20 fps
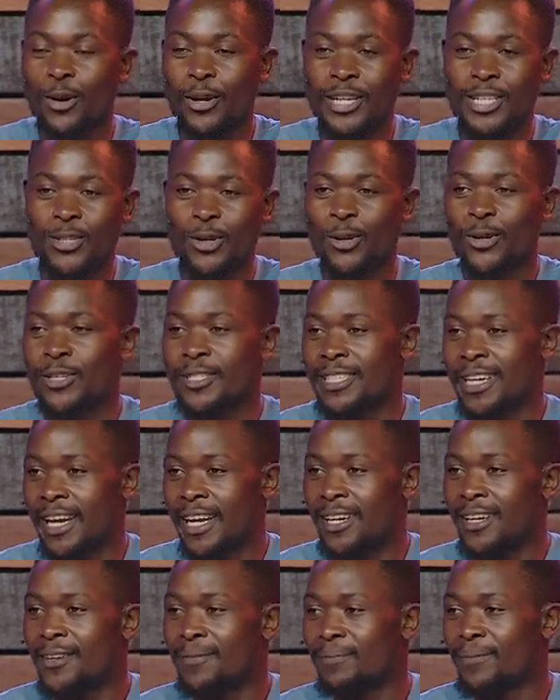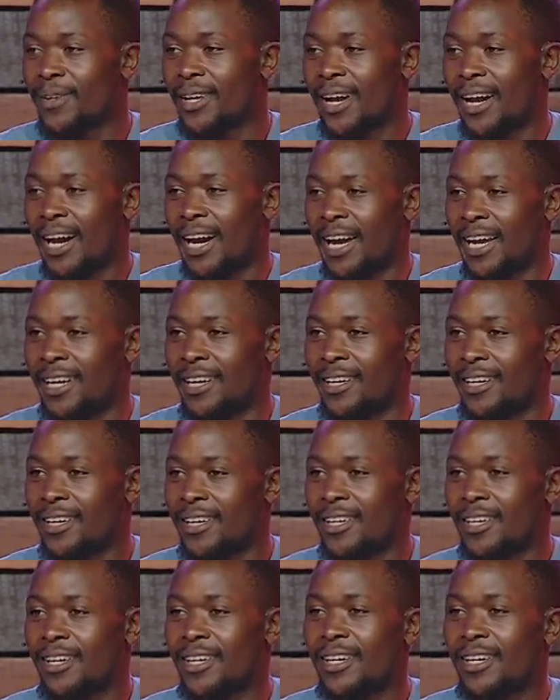God is on your side and